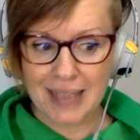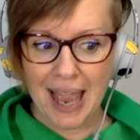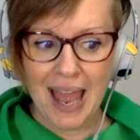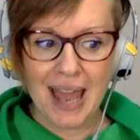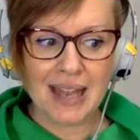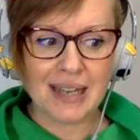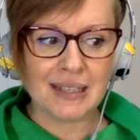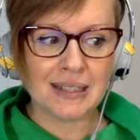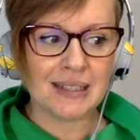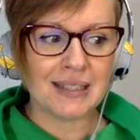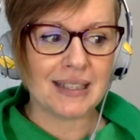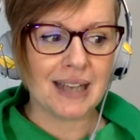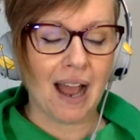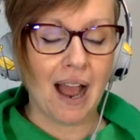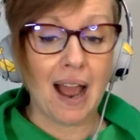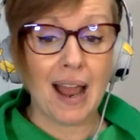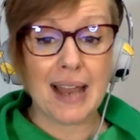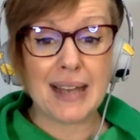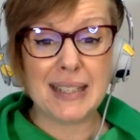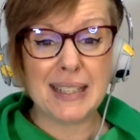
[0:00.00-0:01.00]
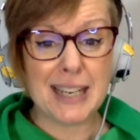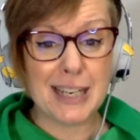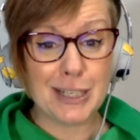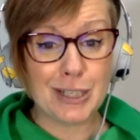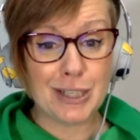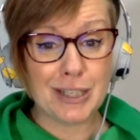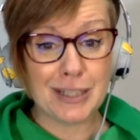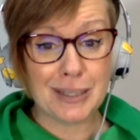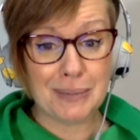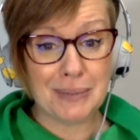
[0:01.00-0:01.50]
And I
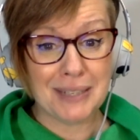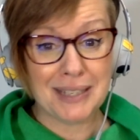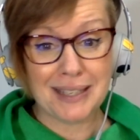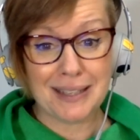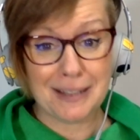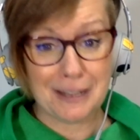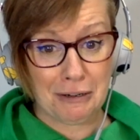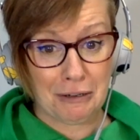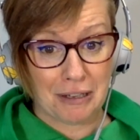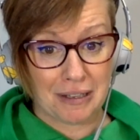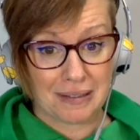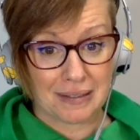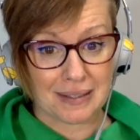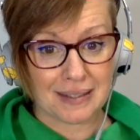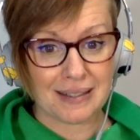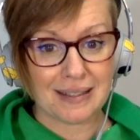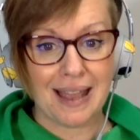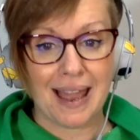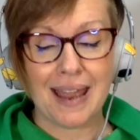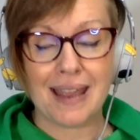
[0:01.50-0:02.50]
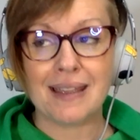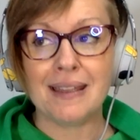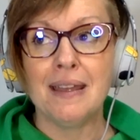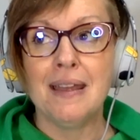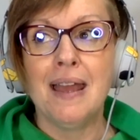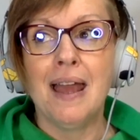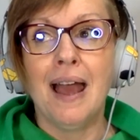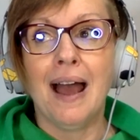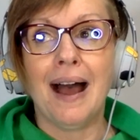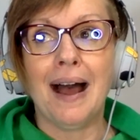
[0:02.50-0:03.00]
teach this one to littles. Like
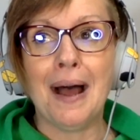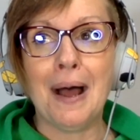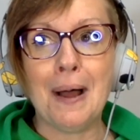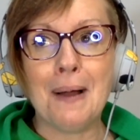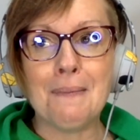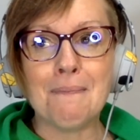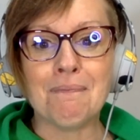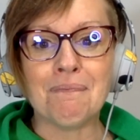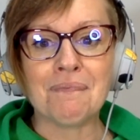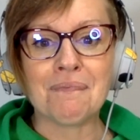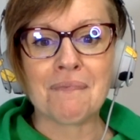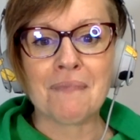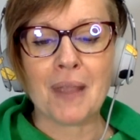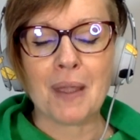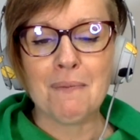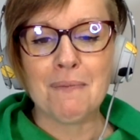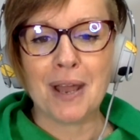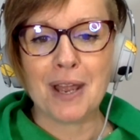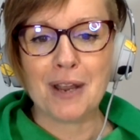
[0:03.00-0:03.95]
my